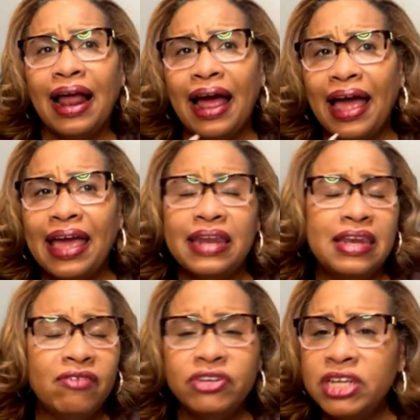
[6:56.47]
I had
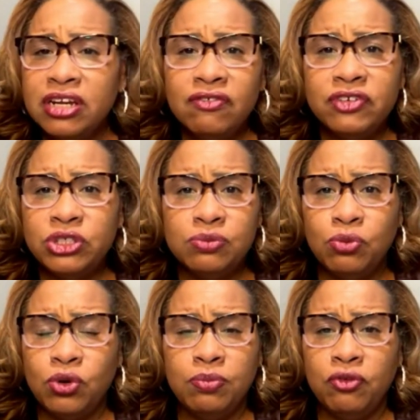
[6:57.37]
never done a vision board